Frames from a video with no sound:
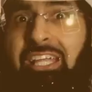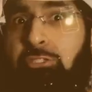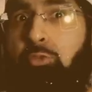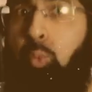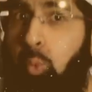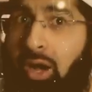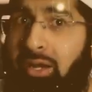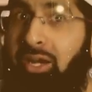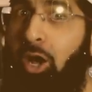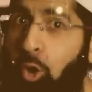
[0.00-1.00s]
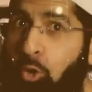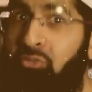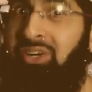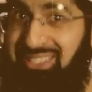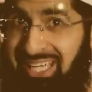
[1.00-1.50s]
It's
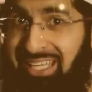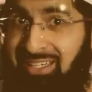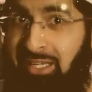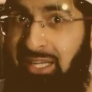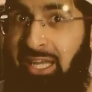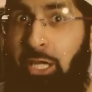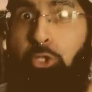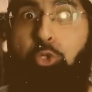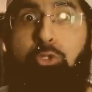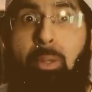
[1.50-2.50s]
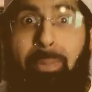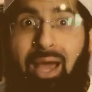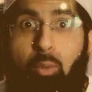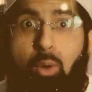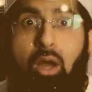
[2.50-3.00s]
1/10 to the
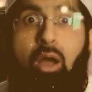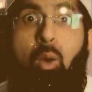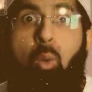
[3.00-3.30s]
power